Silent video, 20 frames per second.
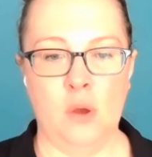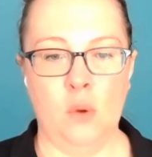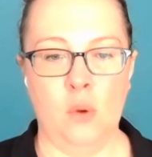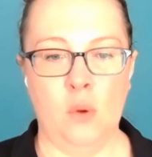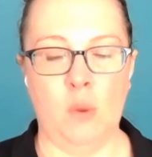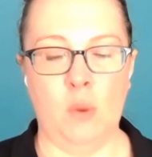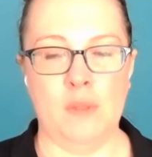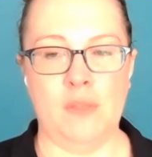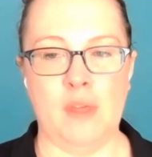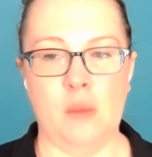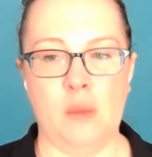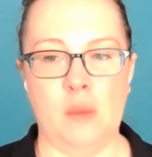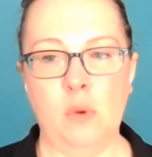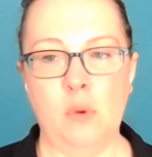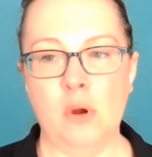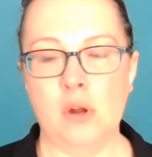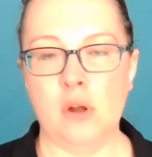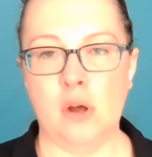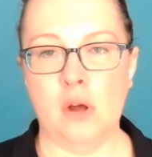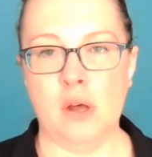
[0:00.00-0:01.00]
what they
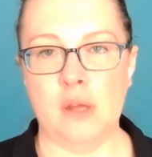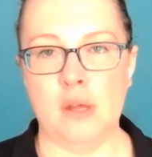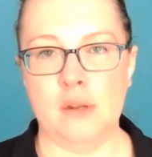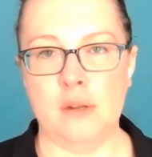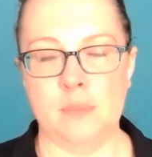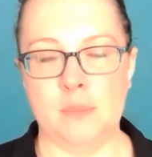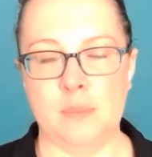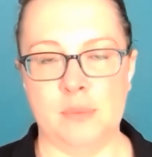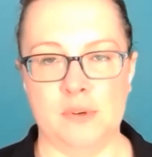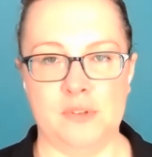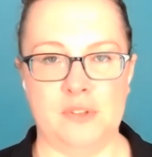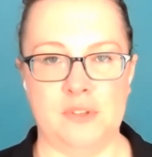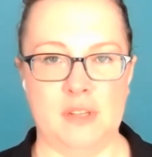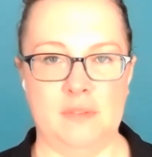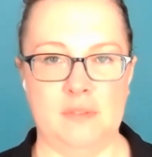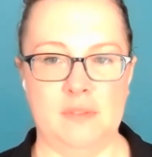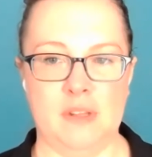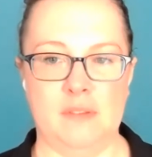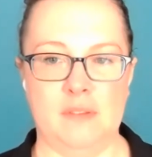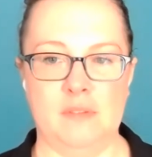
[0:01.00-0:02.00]
work on, a
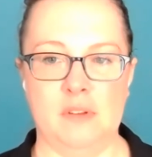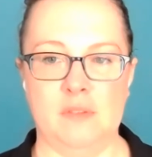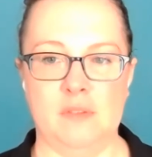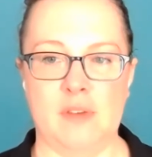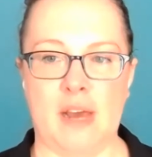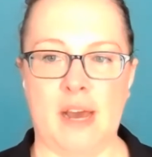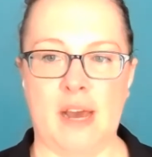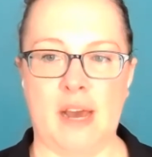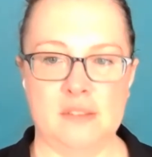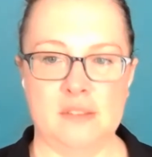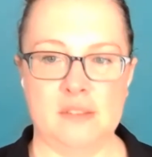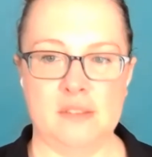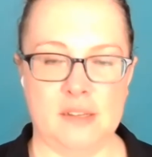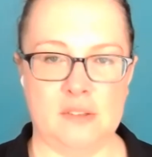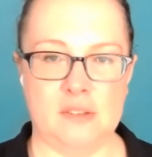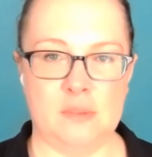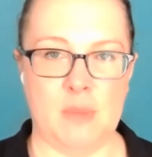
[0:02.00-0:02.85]
perceived level of access,